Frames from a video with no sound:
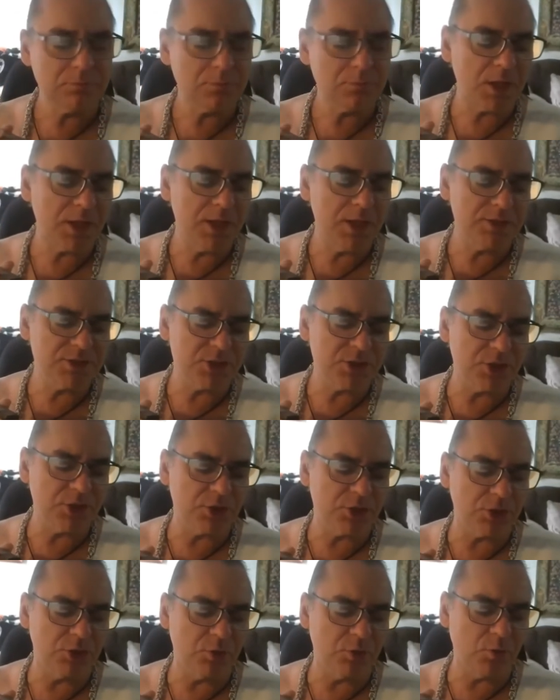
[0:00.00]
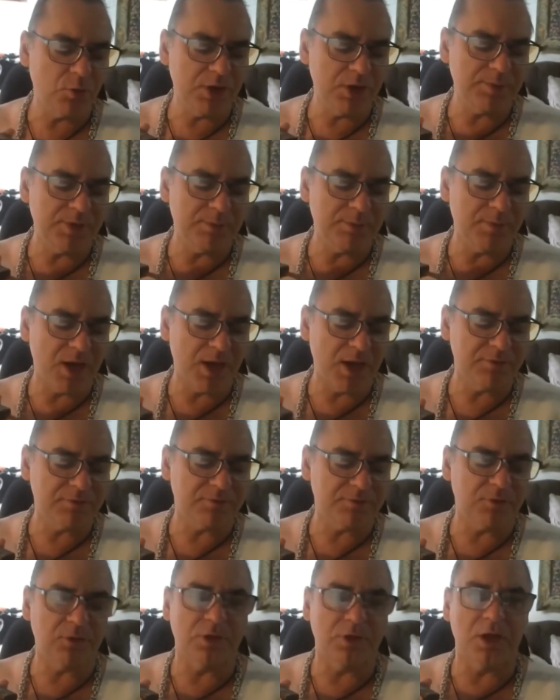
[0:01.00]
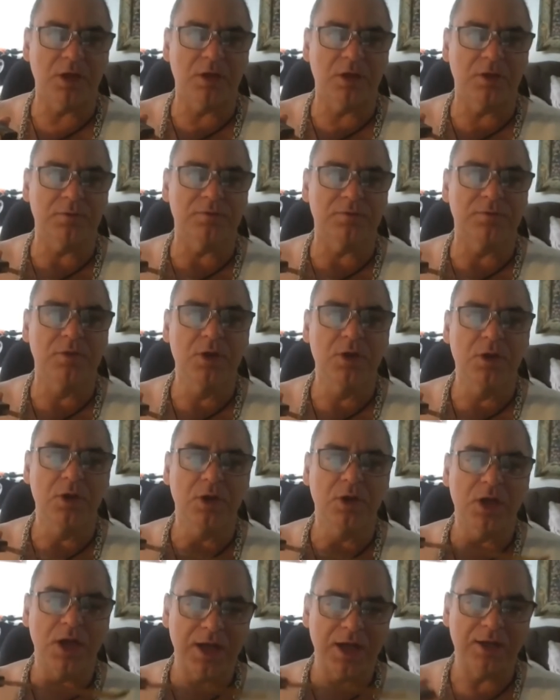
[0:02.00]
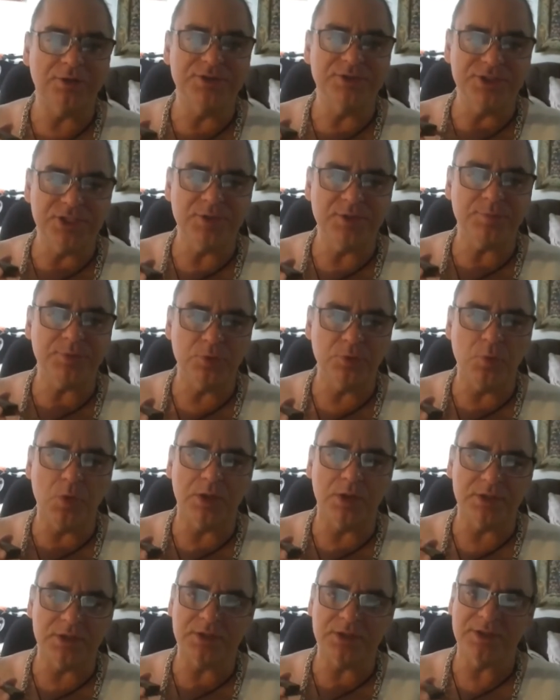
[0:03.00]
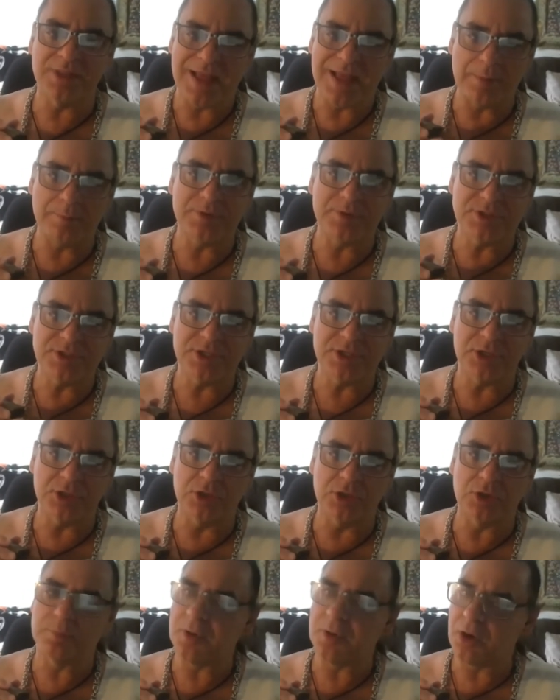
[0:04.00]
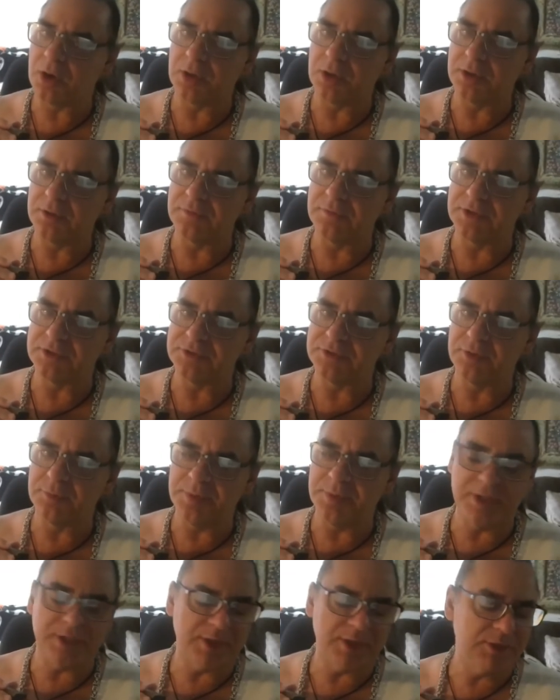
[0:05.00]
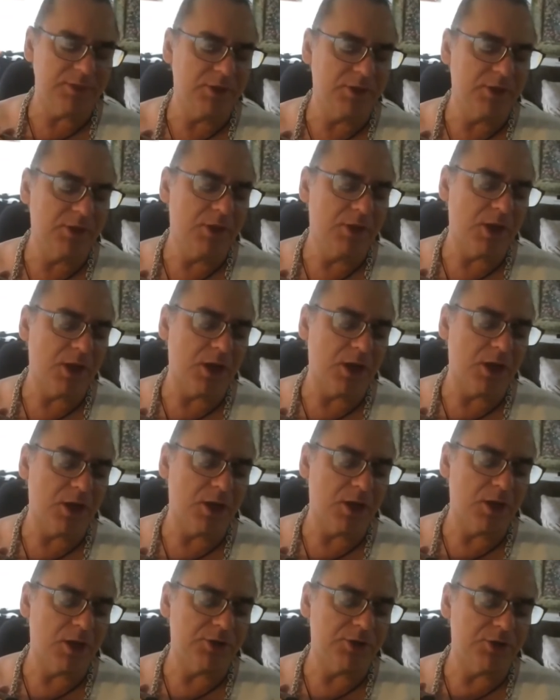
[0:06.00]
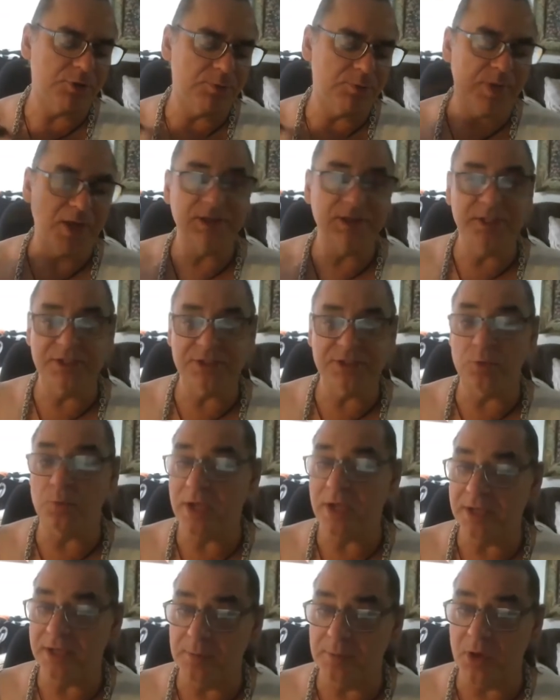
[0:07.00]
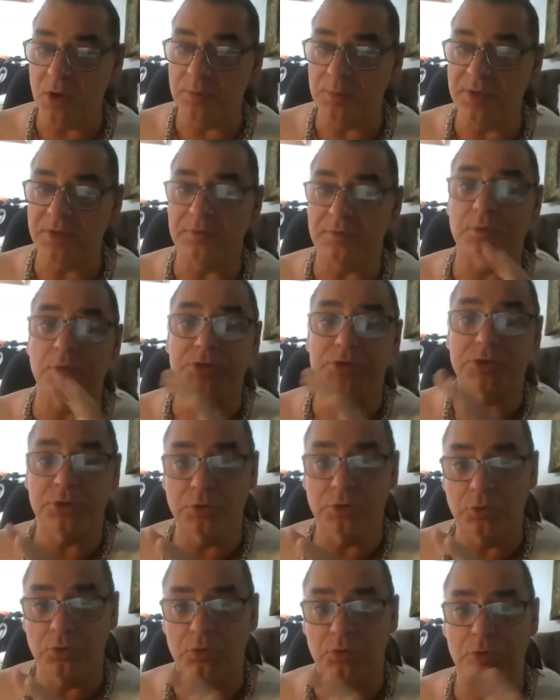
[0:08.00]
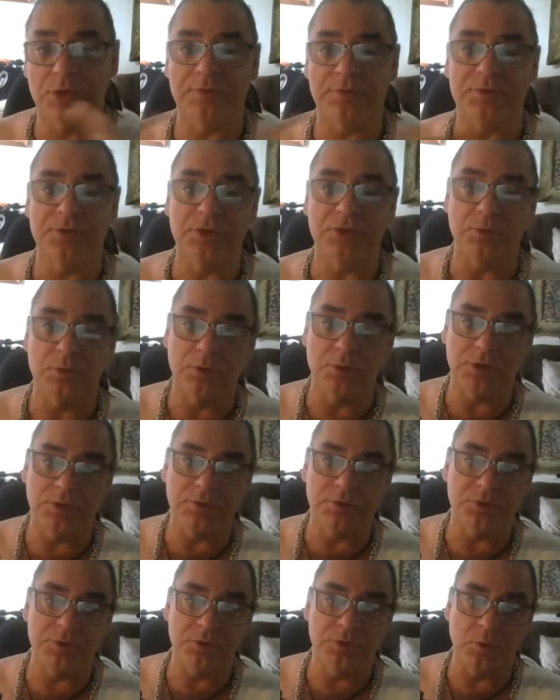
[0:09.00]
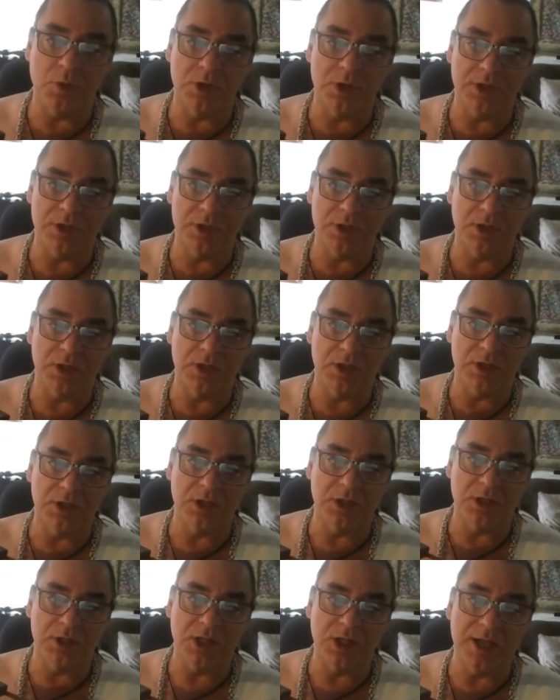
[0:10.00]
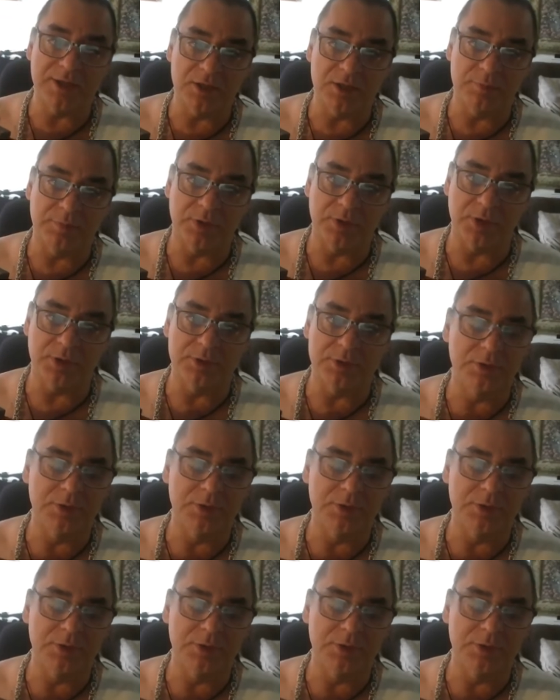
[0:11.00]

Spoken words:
And so you're gonna want to be mindful of how deep you want that particular part of it to be. You might need to wait a moment for it to cool if you want a lighter burn.